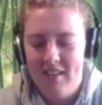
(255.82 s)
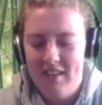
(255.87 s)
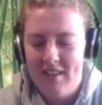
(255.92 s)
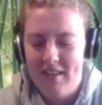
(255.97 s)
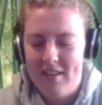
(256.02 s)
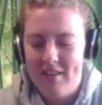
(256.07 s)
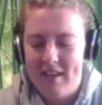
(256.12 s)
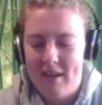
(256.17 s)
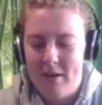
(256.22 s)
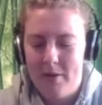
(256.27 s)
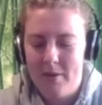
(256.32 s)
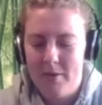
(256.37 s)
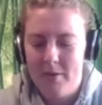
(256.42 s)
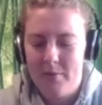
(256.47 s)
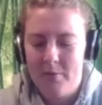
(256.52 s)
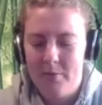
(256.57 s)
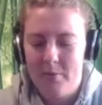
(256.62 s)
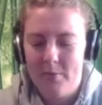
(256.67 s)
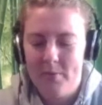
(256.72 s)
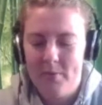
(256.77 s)
Now,
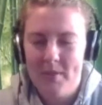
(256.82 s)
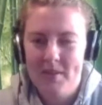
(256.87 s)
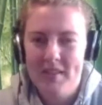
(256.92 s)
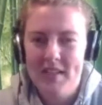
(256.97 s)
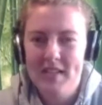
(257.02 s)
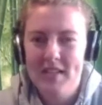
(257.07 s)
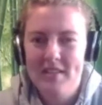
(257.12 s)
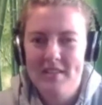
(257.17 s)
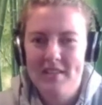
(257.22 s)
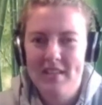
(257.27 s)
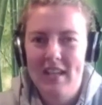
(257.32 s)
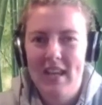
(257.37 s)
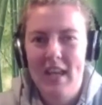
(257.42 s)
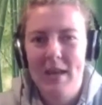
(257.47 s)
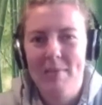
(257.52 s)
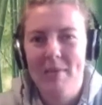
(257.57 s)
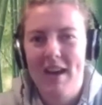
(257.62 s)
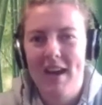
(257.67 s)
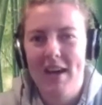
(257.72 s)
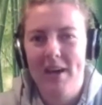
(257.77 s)
when these
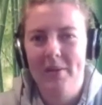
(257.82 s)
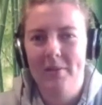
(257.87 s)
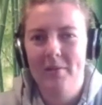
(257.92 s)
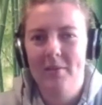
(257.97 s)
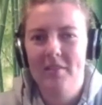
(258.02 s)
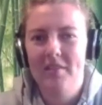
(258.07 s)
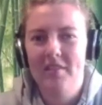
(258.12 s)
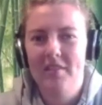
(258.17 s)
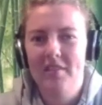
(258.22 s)
came out,